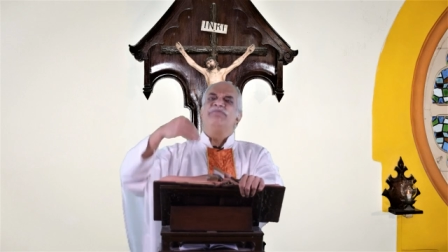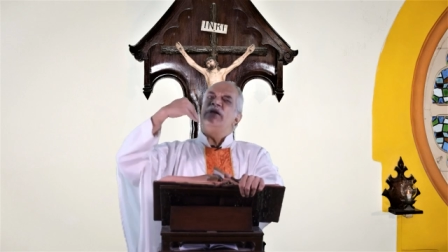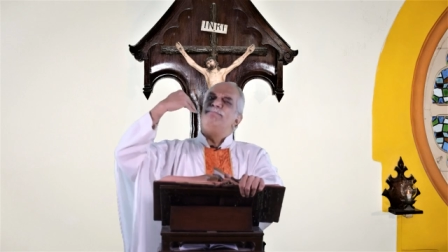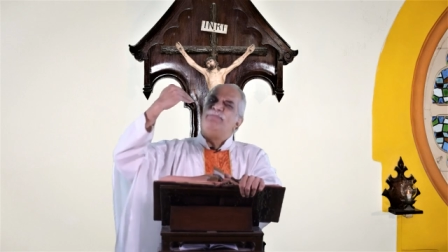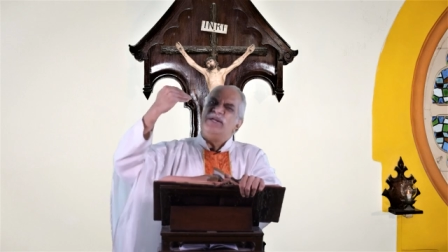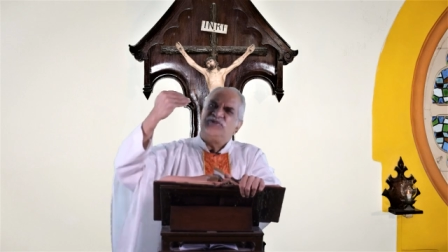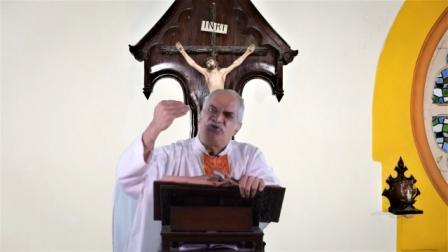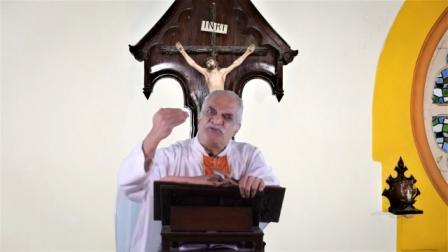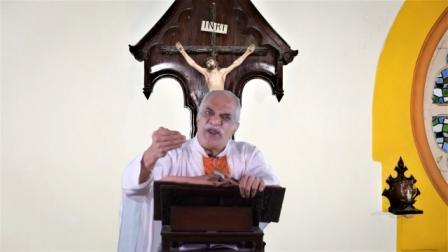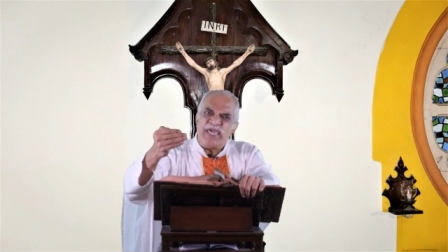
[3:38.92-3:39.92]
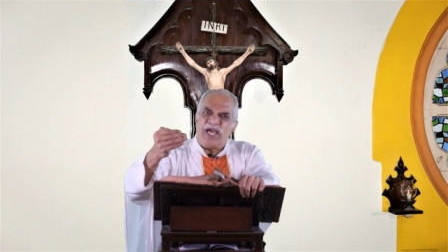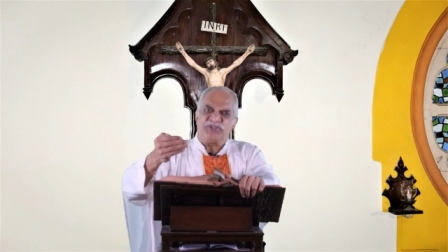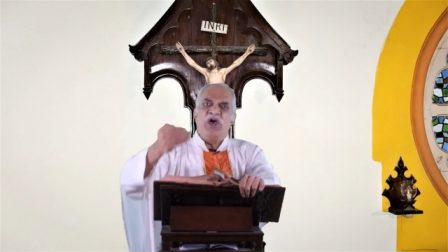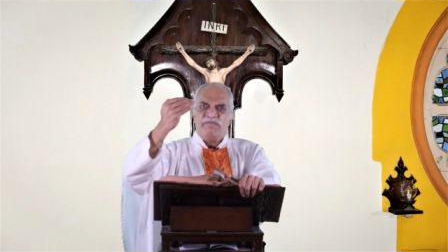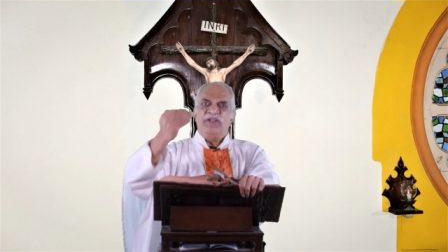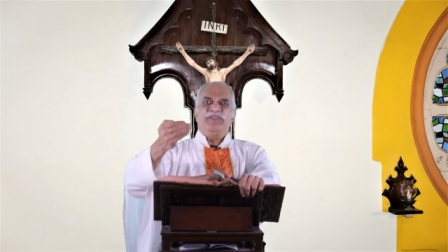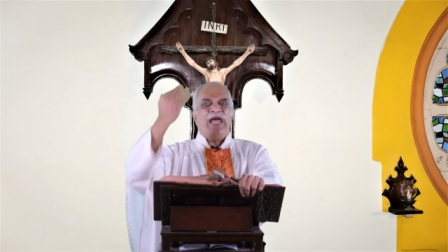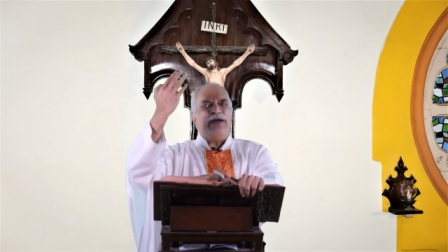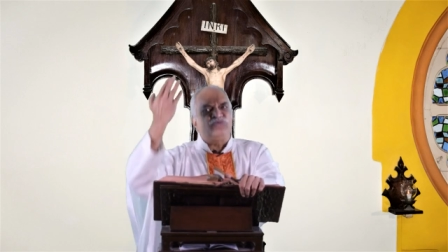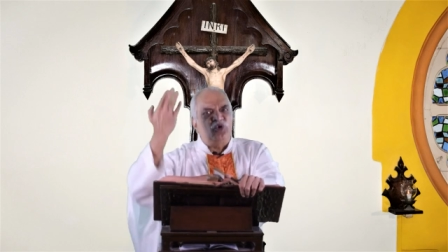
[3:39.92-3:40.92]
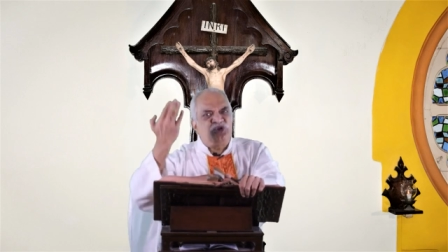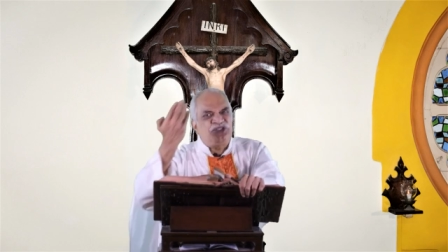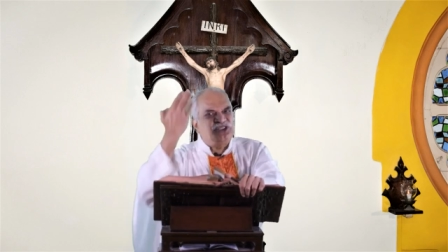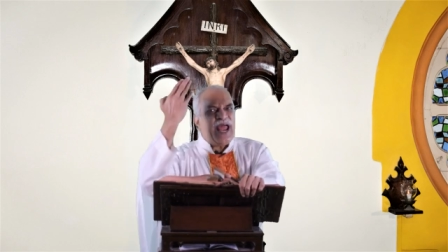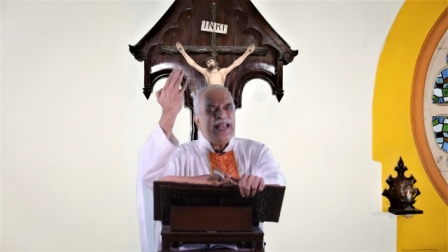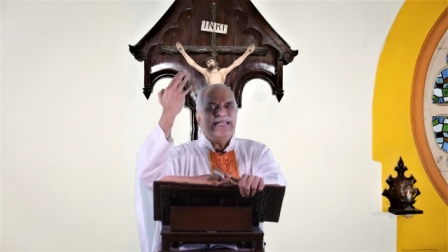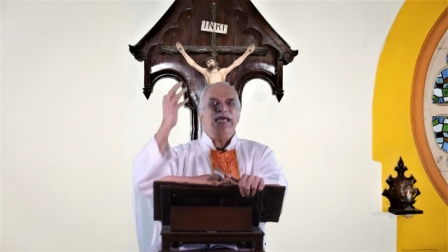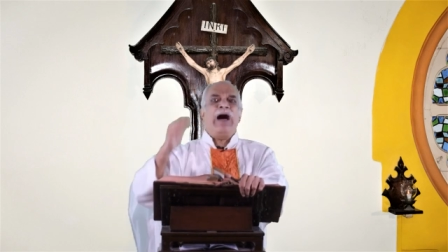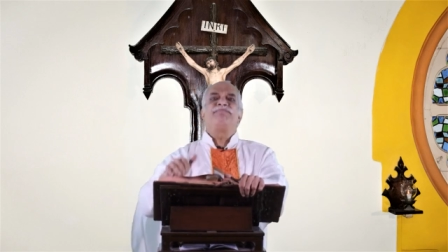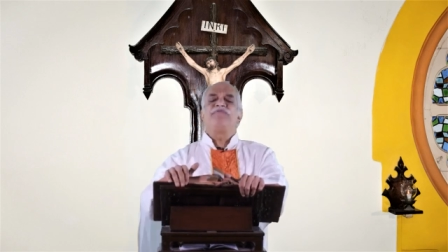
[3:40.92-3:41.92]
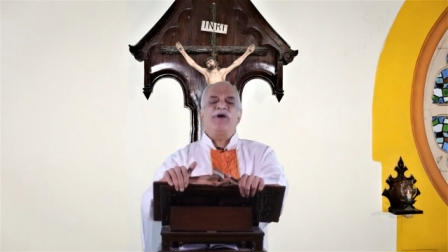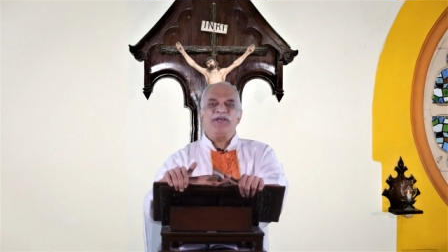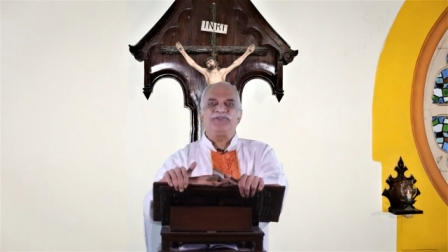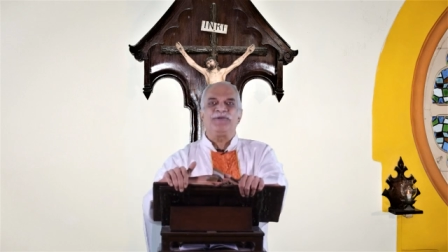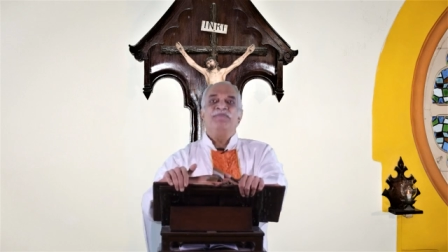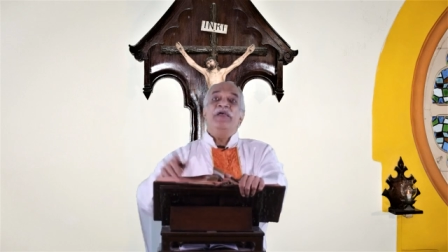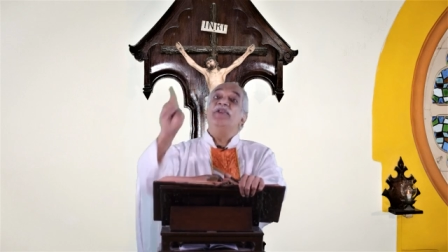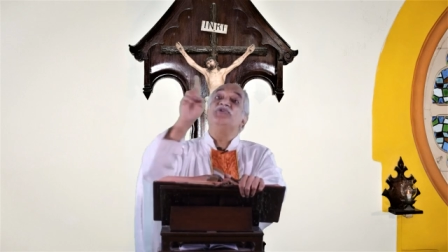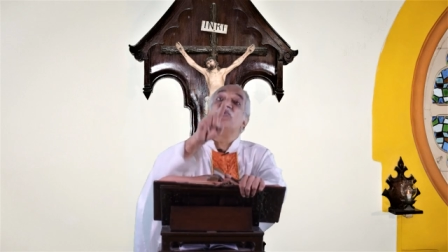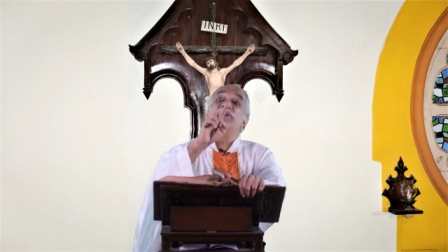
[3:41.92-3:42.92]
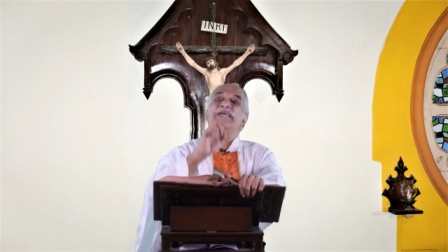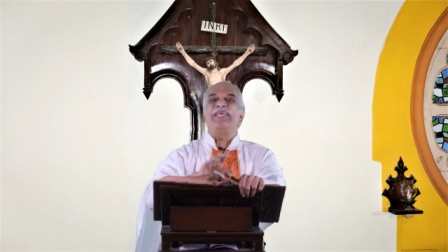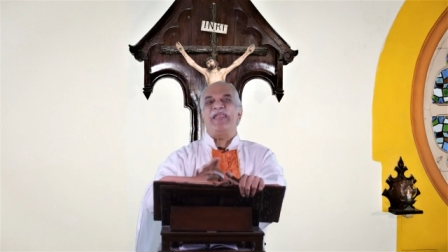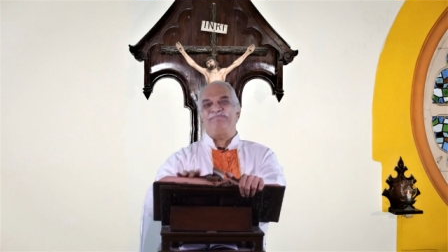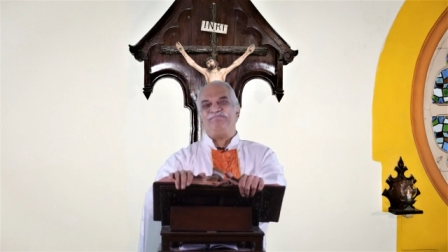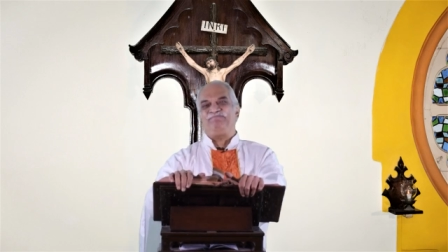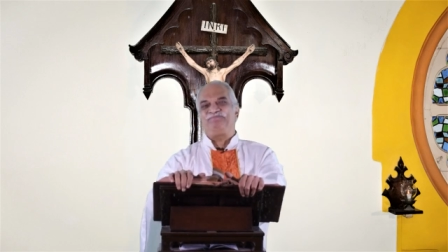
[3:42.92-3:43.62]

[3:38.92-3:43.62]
will betray us when they have to stand up for us, it is only then